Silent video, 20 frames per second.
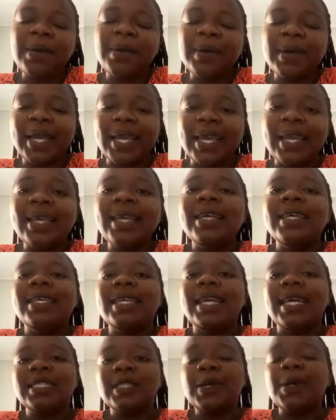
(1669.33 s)
Oh, okay.
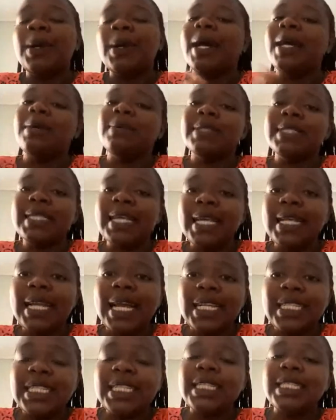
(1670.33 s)
Yeah, so I was saying,
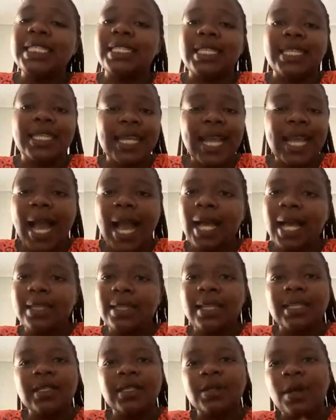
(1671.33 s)
and yeah,
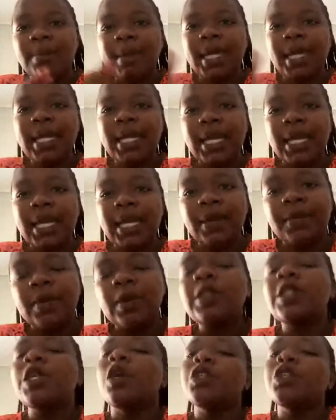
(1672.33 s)
there's so many
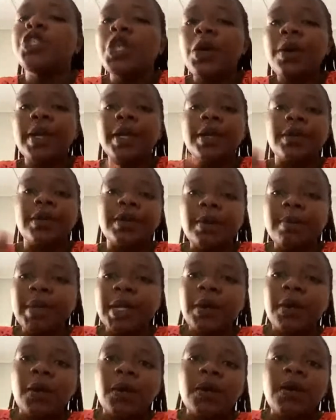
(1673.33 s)
social,
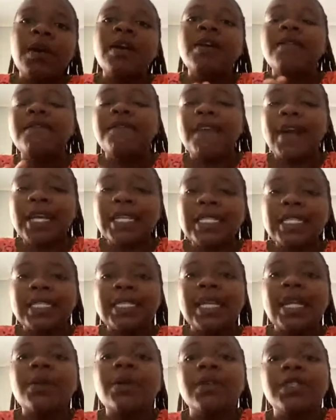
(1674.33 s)
economical factors
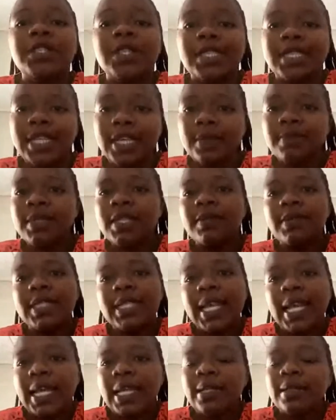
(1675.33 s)
that contraceptives
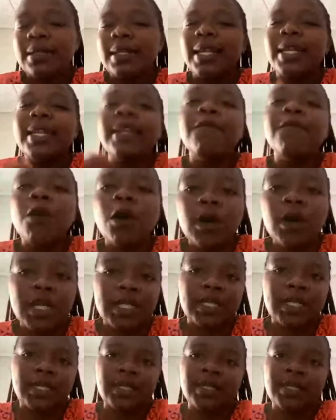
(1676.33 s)
can
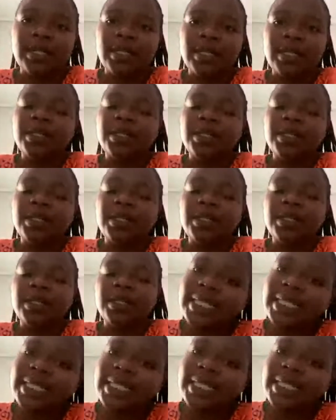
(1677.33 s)
avoid. So
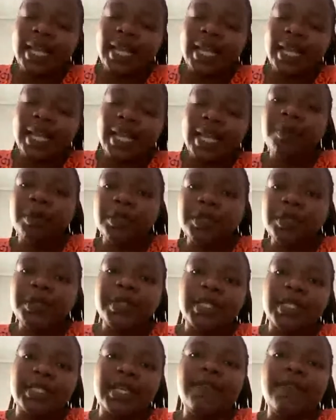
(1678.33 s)
yes, young people do
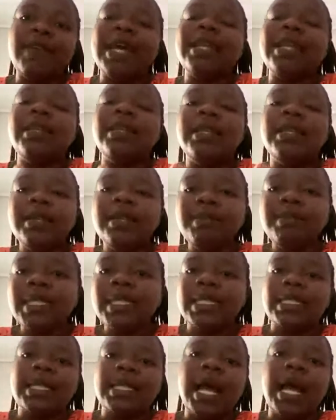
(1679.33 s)
deserve
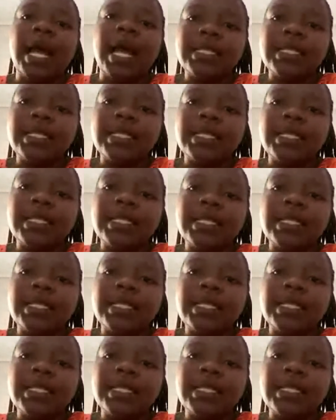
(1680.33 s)
unlimited access to